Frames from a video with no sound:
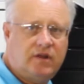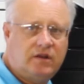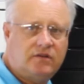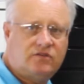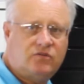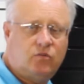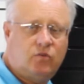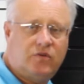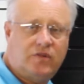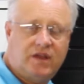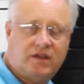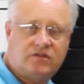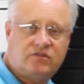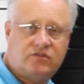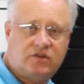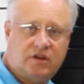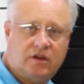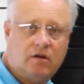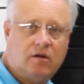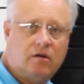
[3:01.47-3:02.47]
engine with
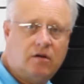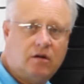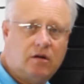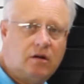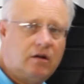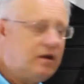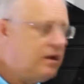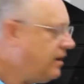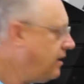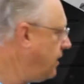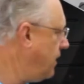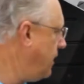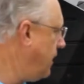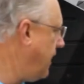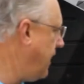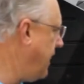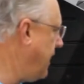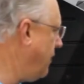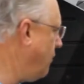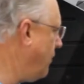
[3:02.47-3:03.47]
SCR,
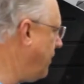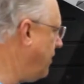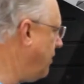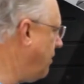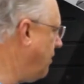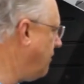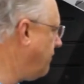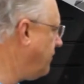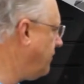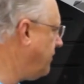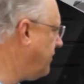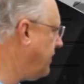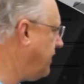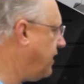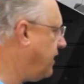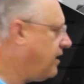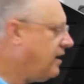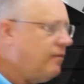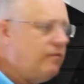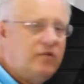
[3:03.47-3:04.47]
and we offer the
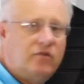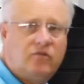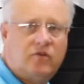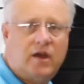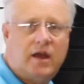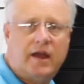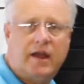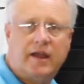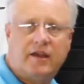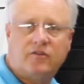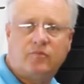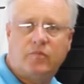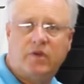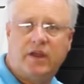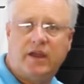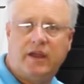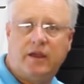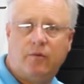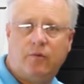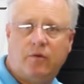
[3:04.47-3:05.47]
Cummins
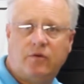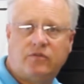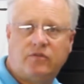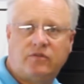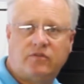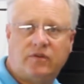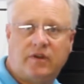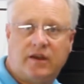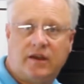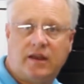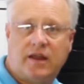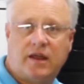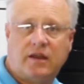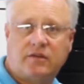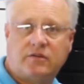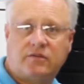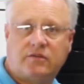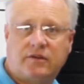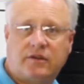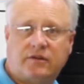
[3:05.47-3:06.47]
ISB, which is an inline
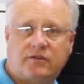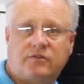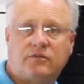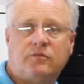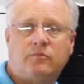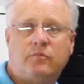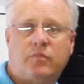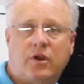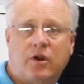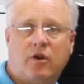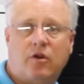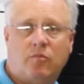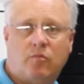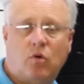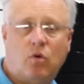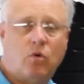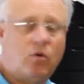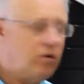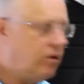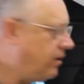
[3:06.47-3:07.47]
6 parent
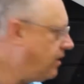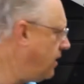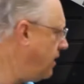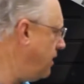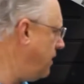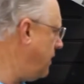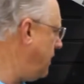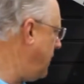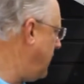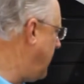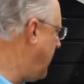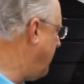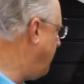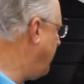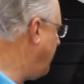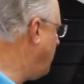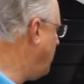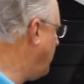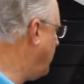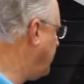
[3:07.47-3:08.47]
bore. And we
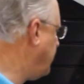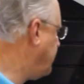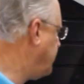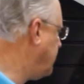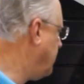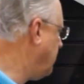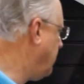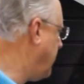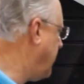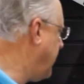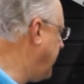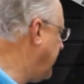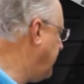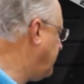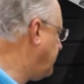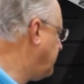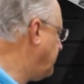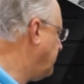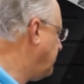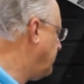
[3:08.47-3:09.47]
want to showcase
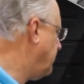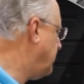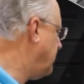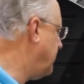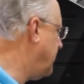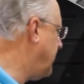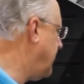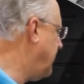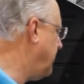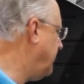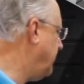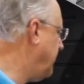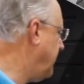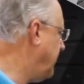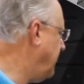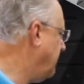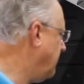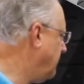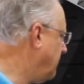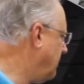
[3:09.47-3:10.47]
today the
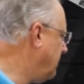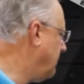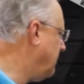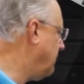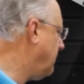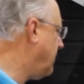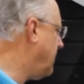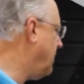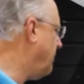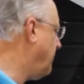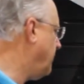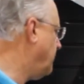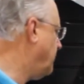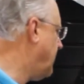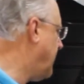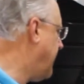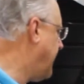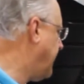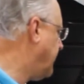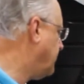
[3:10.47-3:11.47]
Cummins
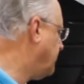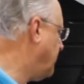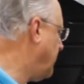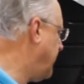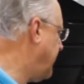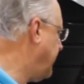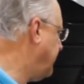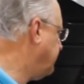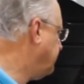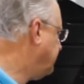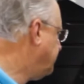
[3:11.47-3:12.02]
ISB.